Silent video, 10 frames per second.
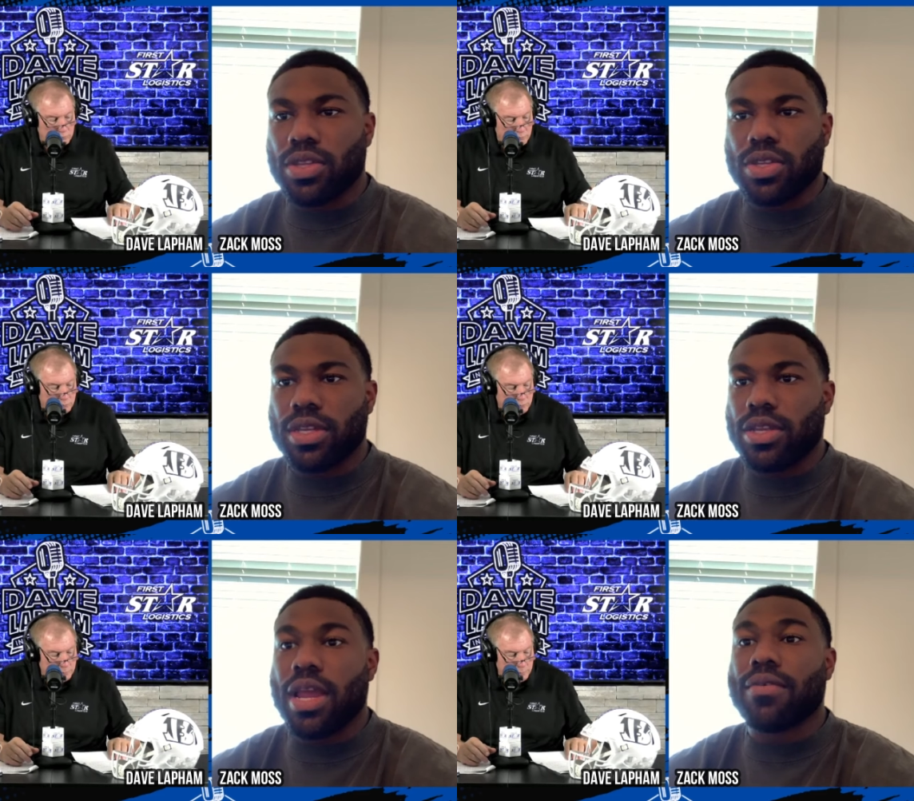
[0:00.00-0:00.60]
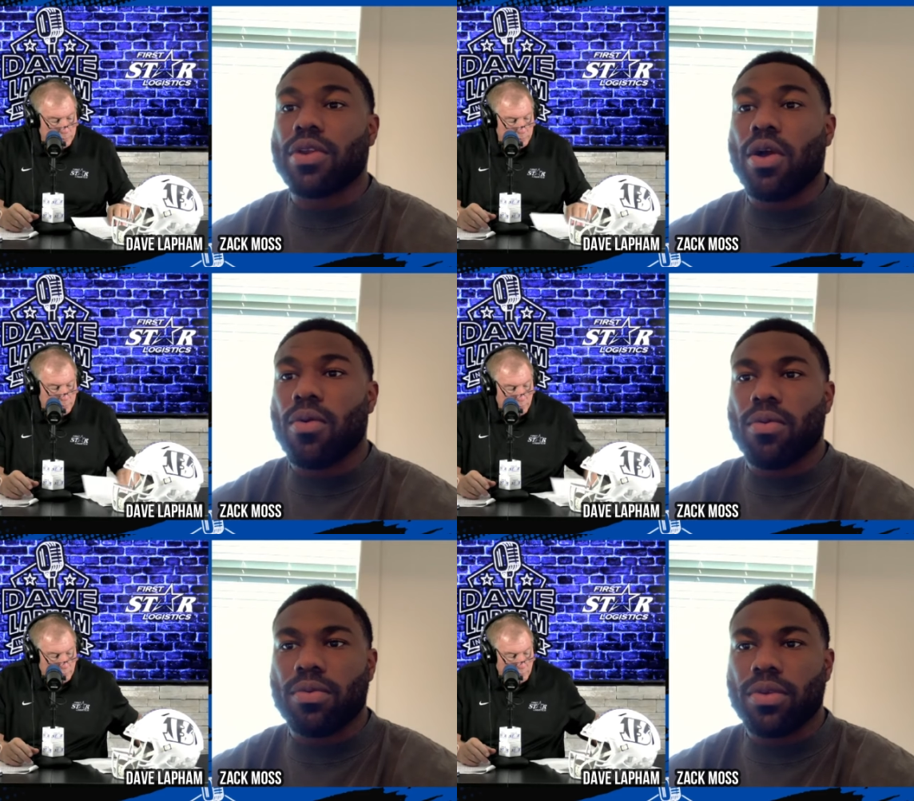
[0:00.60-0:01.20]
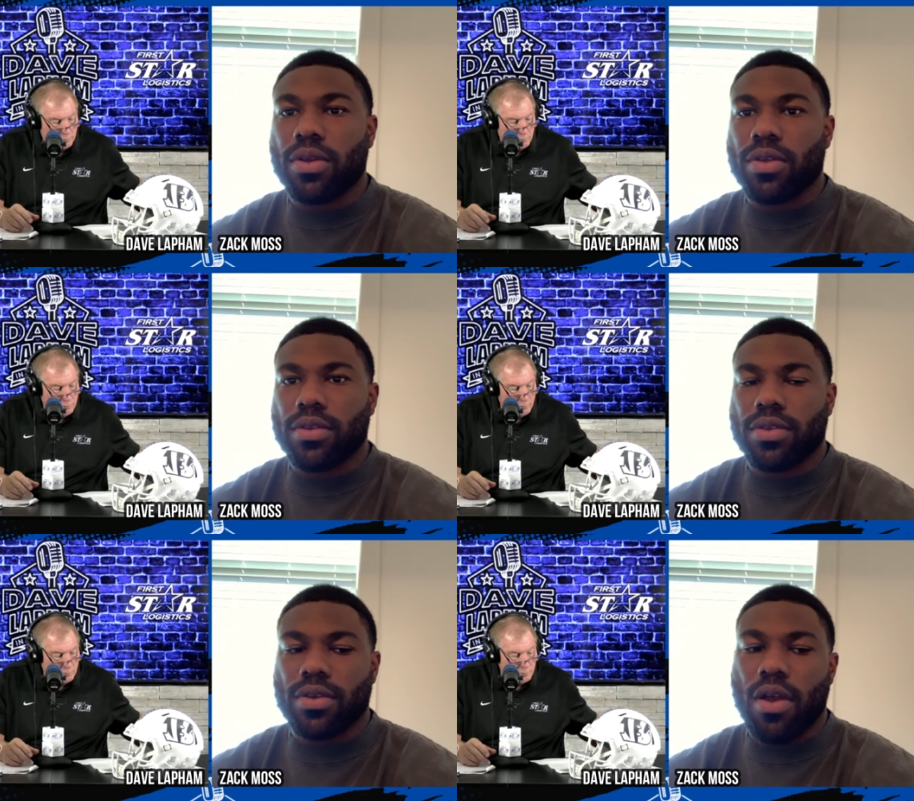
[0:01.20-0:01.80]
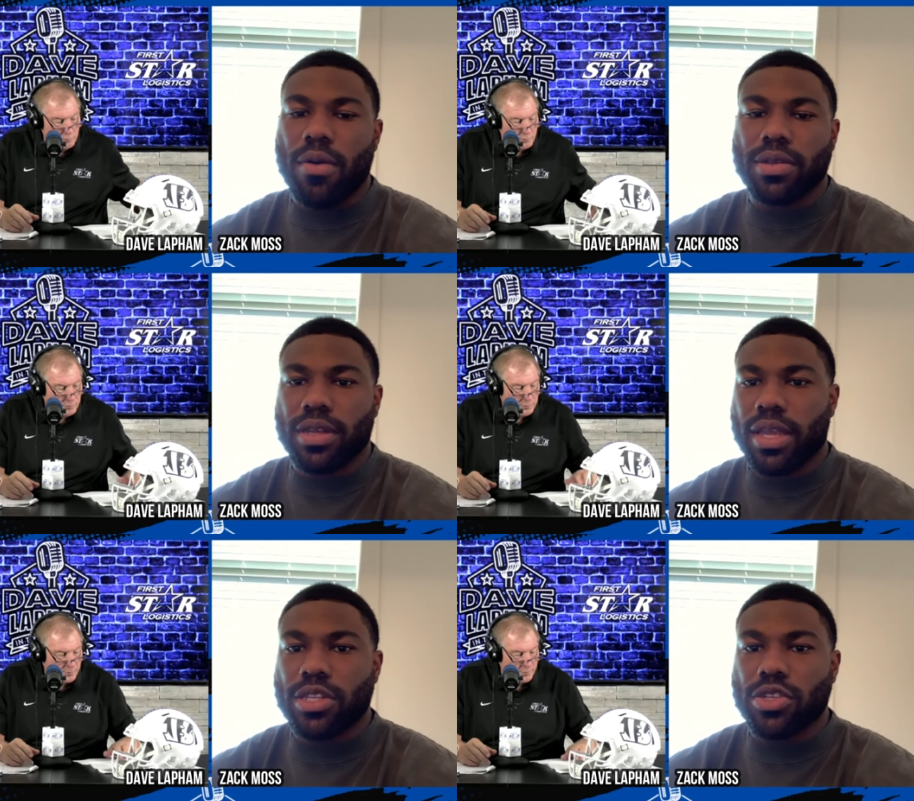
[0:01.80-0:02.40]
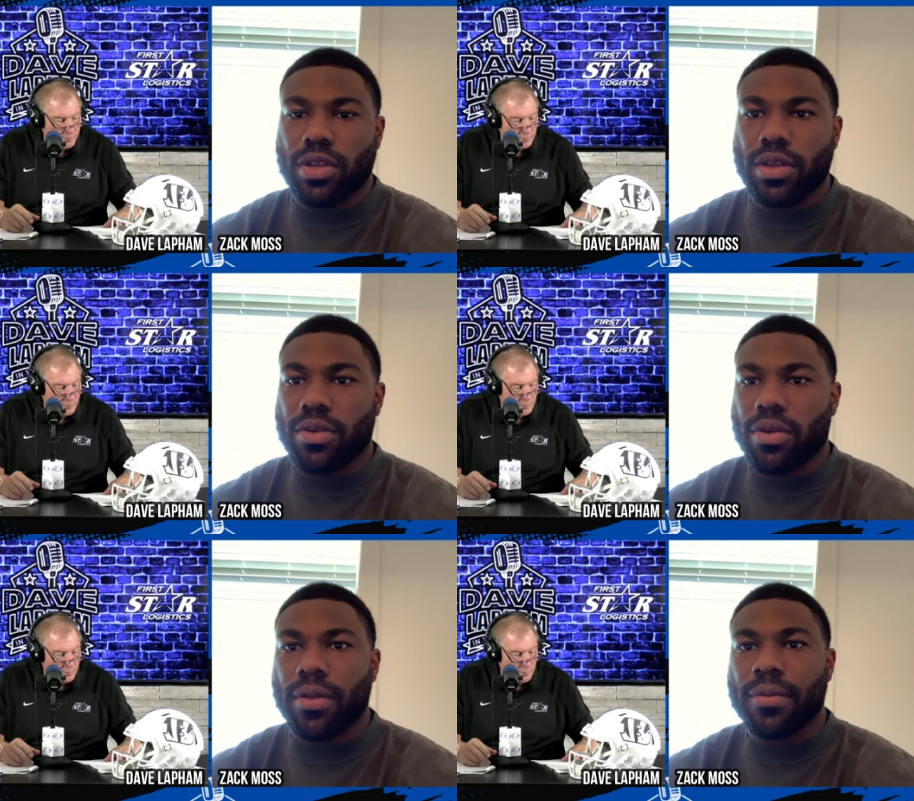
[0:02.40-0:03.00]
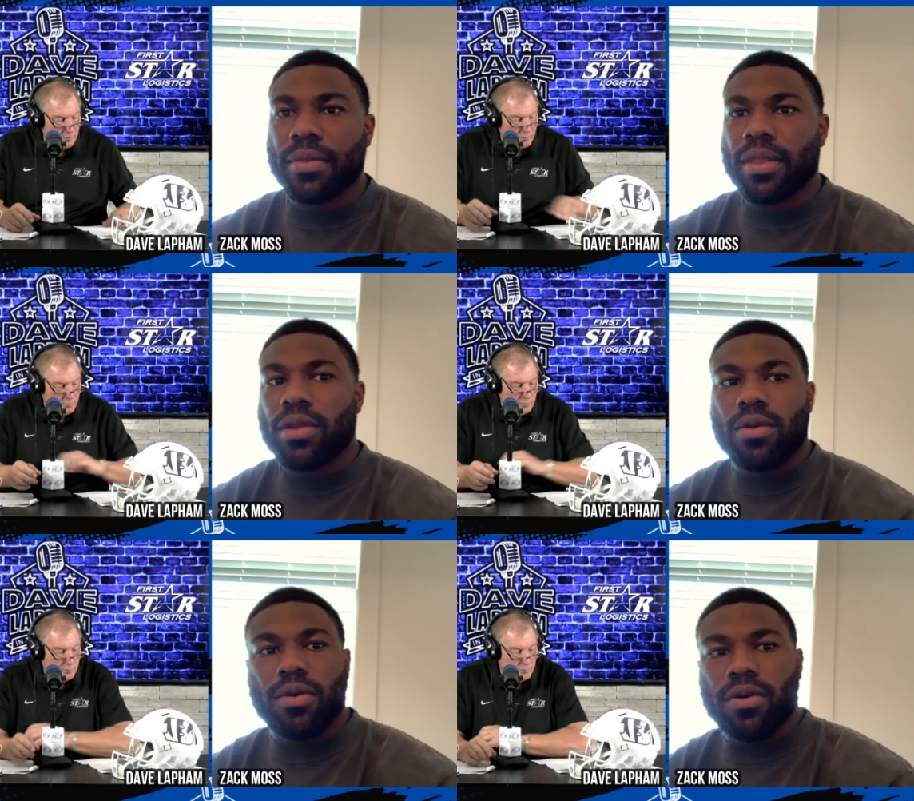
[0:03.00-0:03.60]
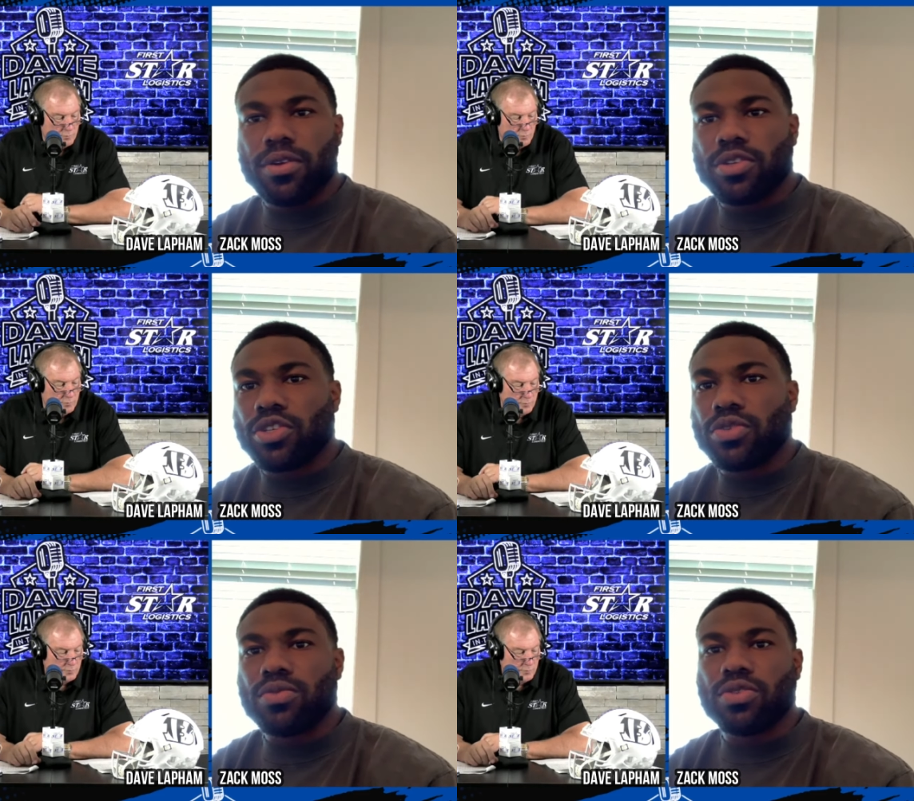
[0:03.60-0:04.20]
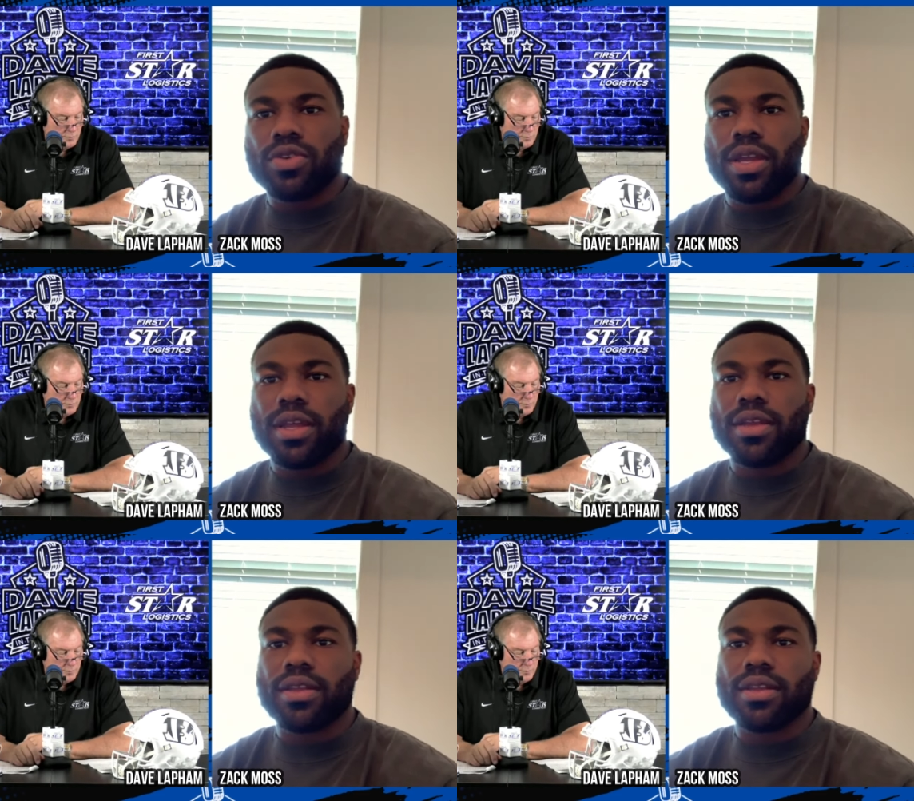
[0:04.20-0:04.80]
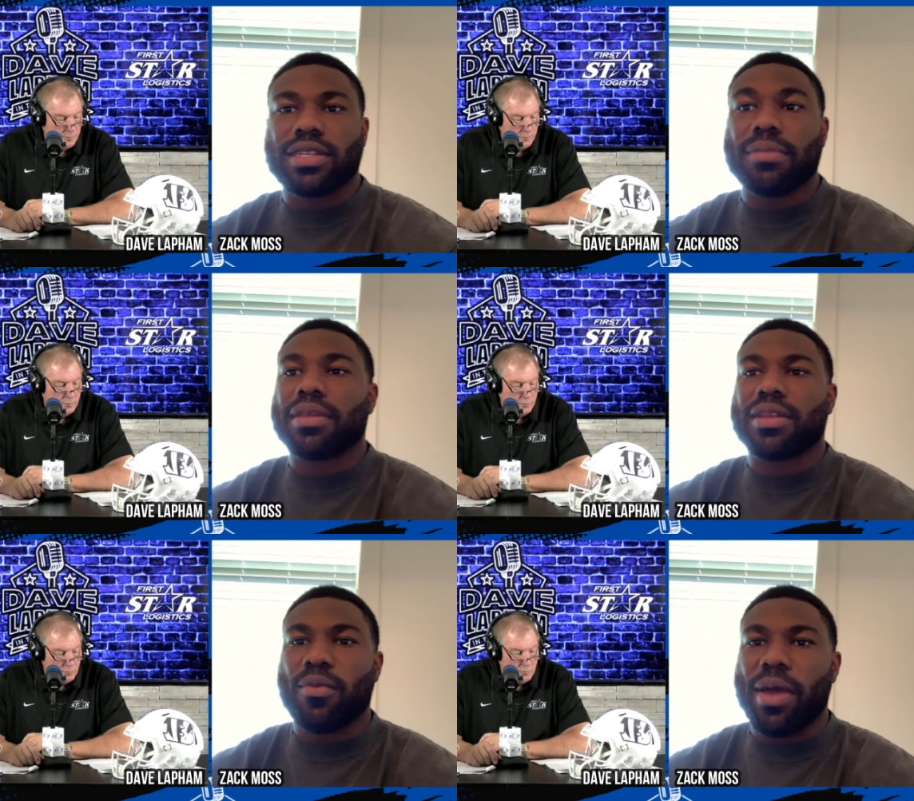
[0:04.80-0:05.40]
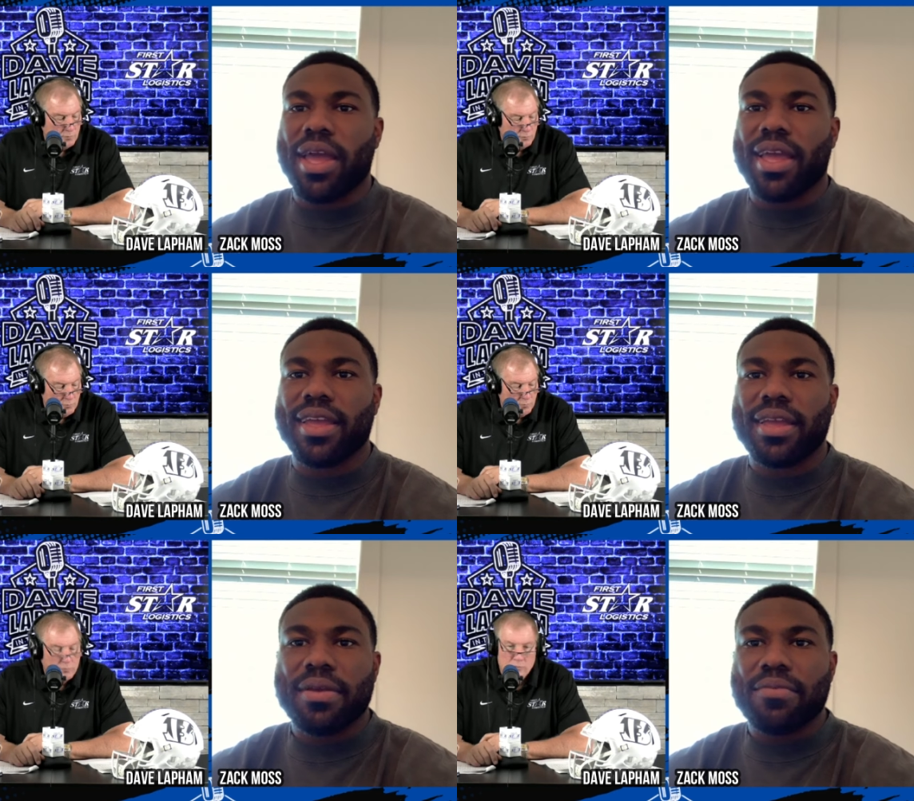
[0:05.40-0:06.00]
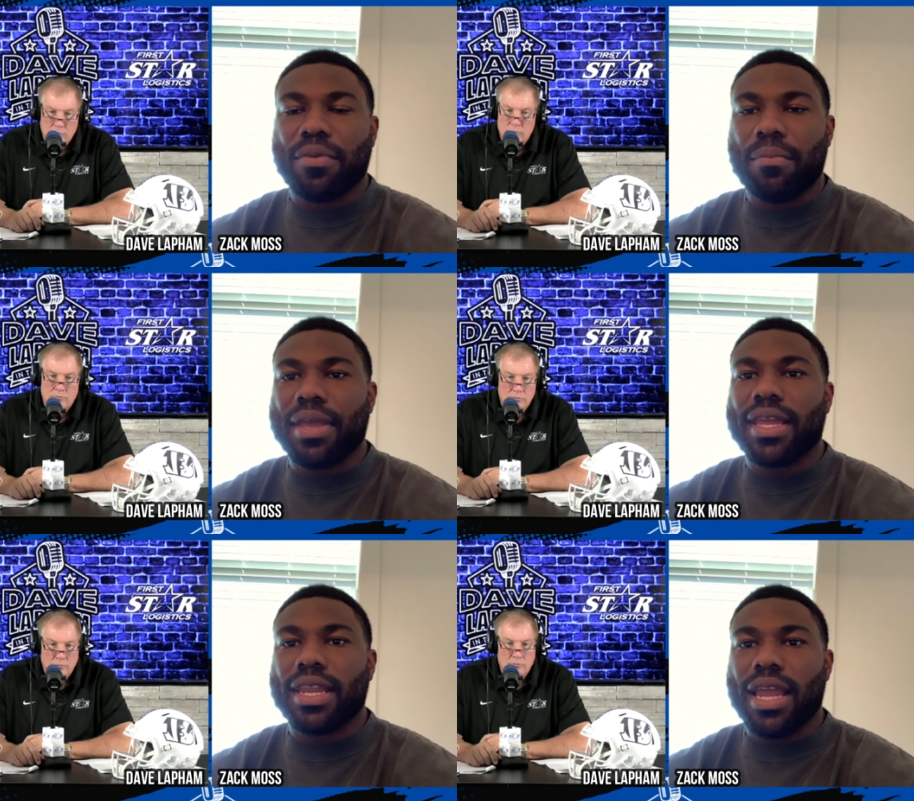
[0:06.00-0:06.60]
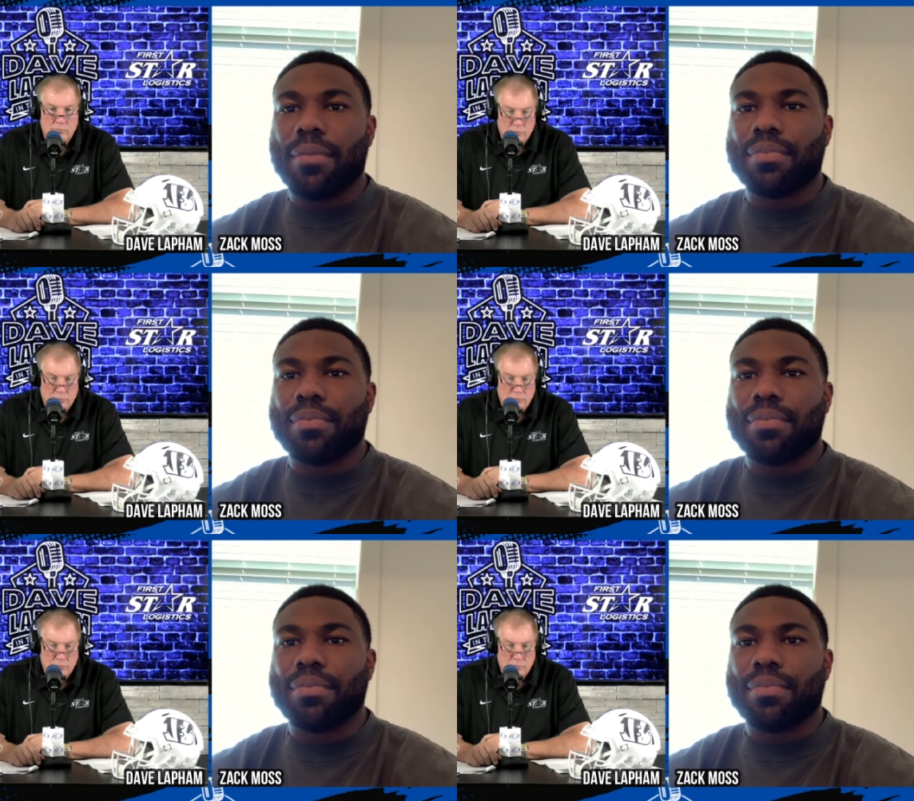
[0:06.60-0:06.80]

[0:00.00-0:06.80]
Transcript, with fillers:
Speaker 1: you never know. You know, you, are always an injury or or shoestring something away from being in that